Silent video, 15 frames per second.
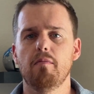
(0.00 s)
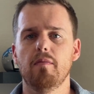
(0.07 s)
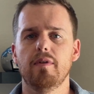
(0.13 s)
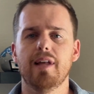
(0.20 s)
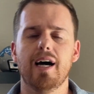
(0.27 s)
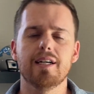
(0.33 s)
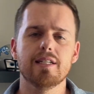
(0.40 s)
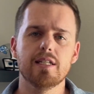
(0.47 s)

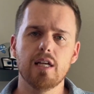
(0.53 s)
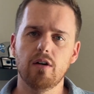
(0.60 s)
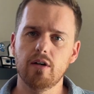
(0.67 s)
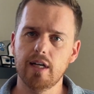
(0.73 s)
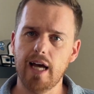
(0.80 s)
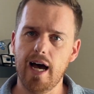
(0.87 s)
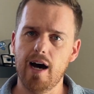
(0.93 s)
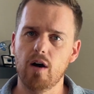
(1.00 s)
Not
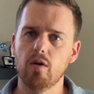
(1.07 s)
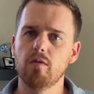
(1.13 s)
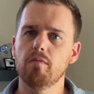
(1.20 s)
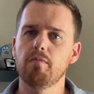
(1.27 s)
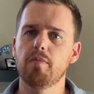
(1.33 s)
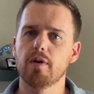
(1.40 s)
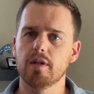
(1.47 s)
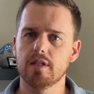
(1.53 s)
selling out, but